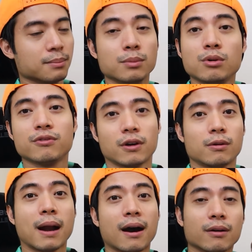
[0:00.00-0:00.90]
of move
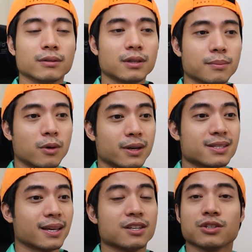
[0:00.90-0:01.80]
around the more
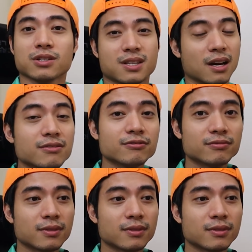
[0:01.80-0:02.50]
essential stuff.